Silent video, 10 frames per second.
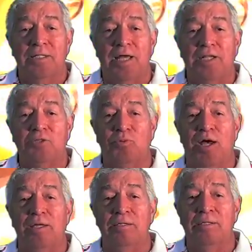That's
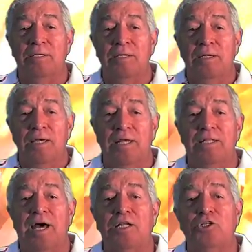right. And
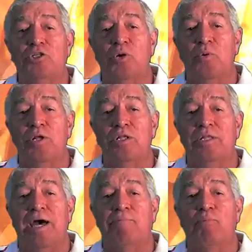that is
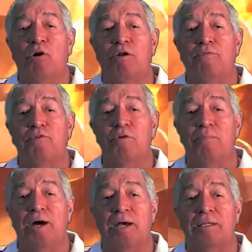showing that part of your
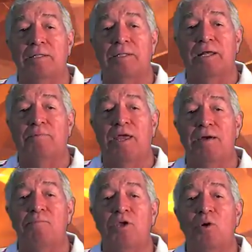mind that
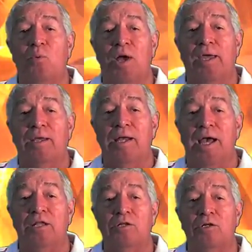can be awake
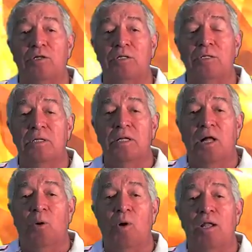and alert,
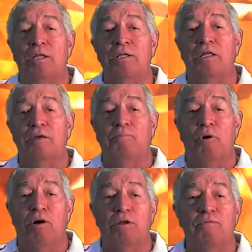while another
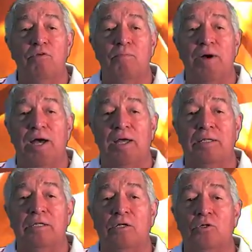part of your
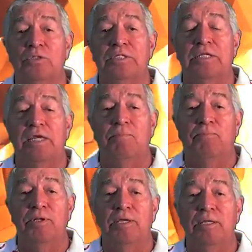mind goes
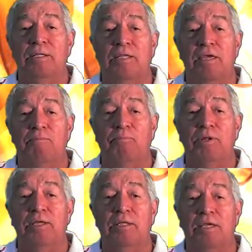deeply,
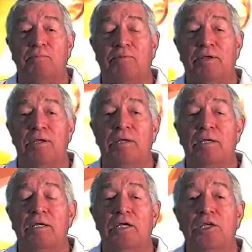deeply, deeply
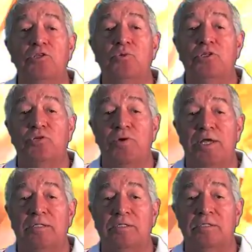into a
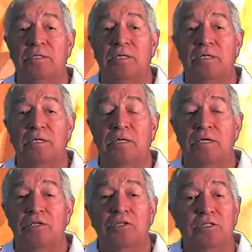trance.
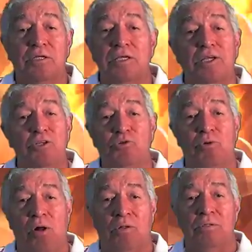You're still in
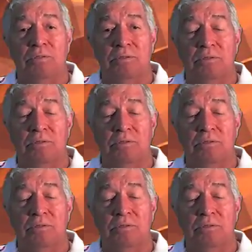control.